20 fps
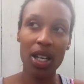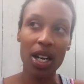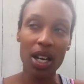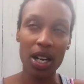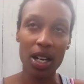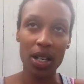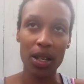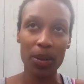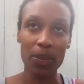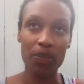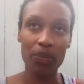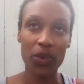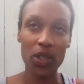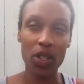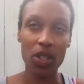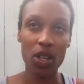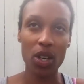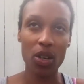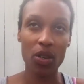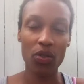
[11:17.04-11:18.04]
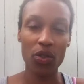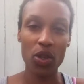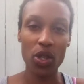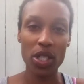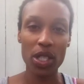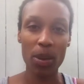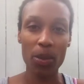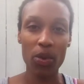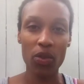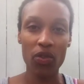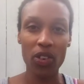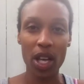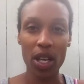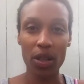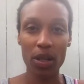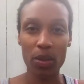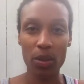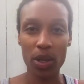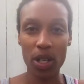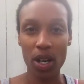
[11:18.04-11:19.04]
of course I'm gonna
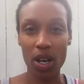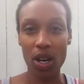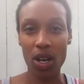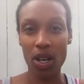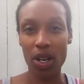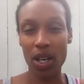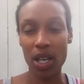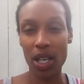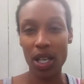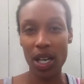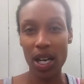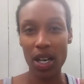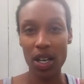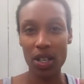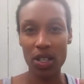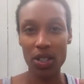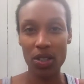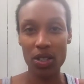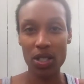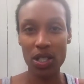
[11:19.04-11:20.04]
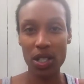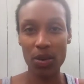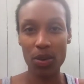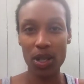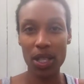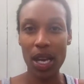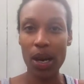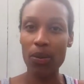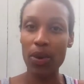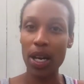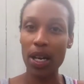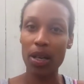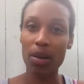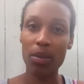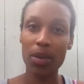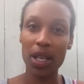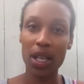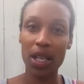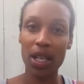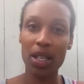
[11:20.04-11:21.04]
follow up with her and let her know and see what they
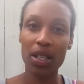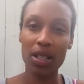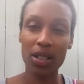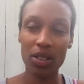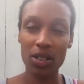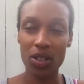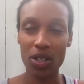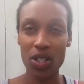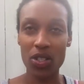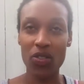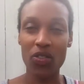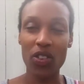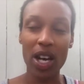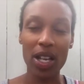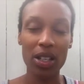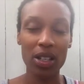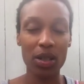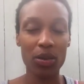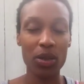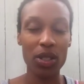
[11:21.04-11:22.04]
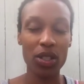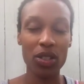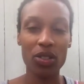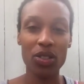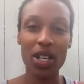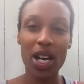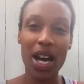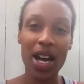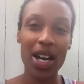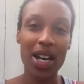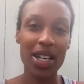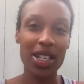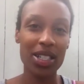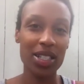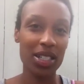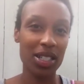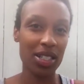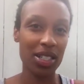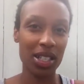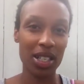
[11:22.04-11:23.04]
recommend, and of course follow up with you
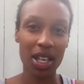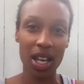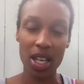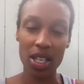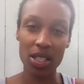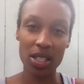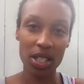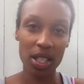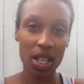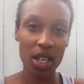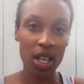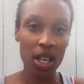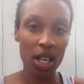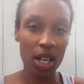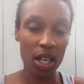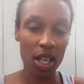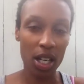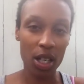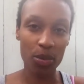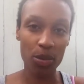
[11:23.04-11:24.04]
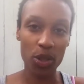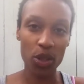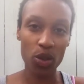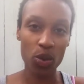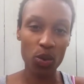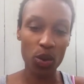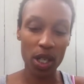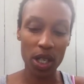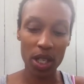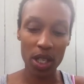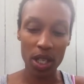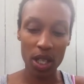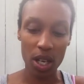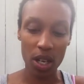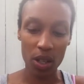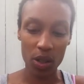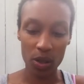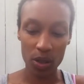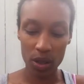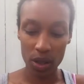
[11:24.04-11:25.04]
guys just in case you want to
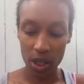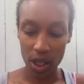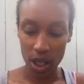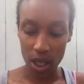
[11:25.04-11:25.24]
know